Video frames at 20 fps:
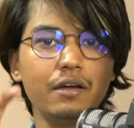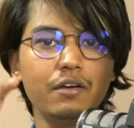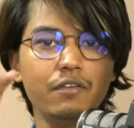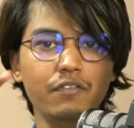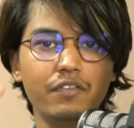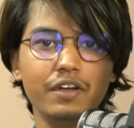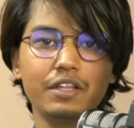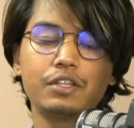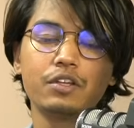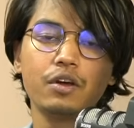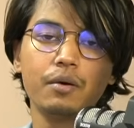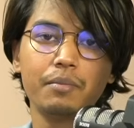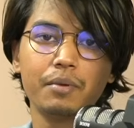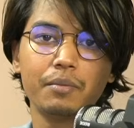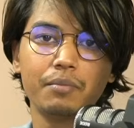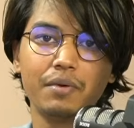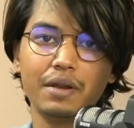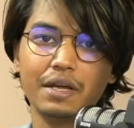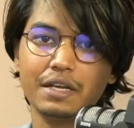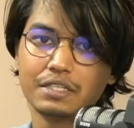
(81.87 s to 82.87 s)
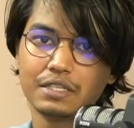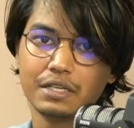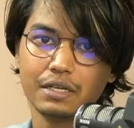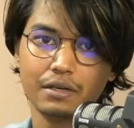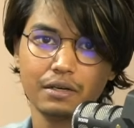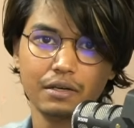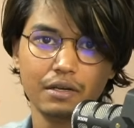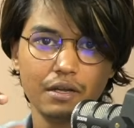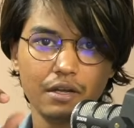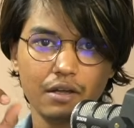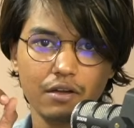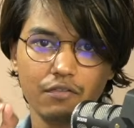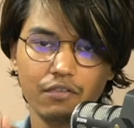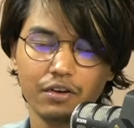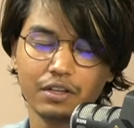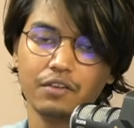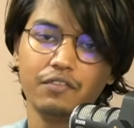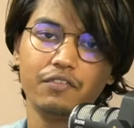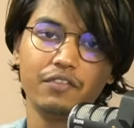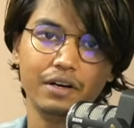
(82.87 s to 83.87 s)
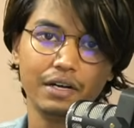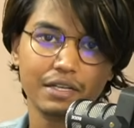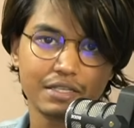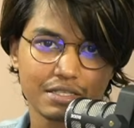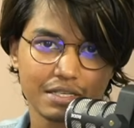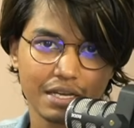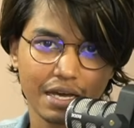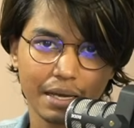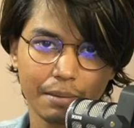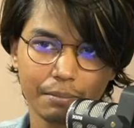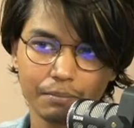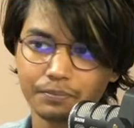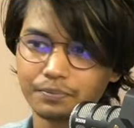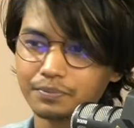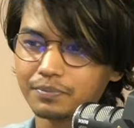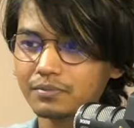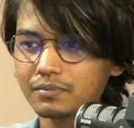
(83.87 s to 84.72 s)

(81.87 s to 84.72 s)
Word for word: with your preparation for the first time.